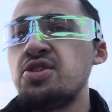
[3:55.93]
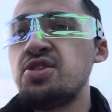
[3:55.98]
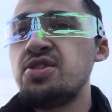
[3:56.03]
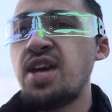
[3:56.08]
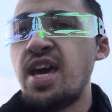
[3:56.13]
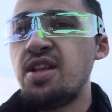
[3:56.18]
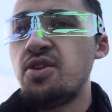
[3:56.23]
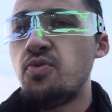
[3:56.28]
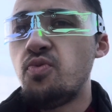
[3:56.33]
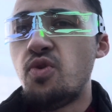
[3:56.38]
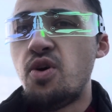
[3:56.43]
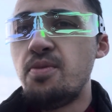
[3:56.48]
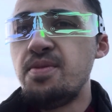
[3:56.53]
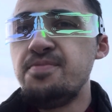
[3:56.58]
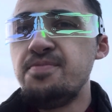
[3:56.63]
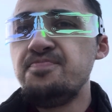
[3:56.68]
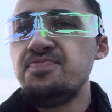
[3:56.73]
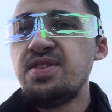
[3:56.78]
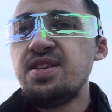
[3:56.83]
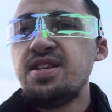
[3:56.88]
to date a
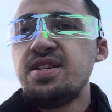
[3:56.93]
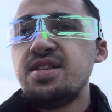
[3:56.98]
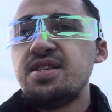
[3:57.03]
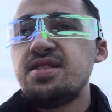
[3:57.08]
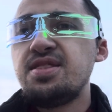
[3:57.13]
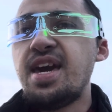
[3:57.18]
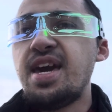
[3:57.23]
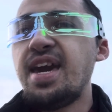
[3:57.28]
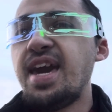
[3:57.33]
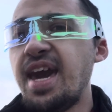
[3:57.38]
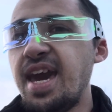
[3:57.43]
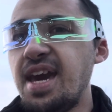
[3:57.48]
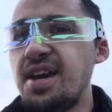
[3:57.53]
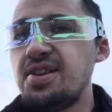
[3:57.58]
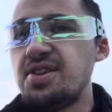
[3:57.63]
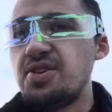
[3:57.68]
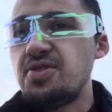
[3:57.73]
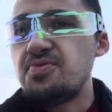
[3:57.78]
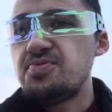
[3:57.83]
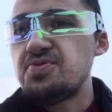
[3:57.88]
woman, they
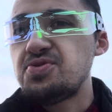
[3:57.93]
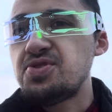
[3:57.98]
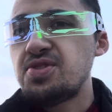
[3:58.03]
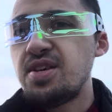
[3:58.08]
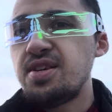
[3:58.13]
hate you.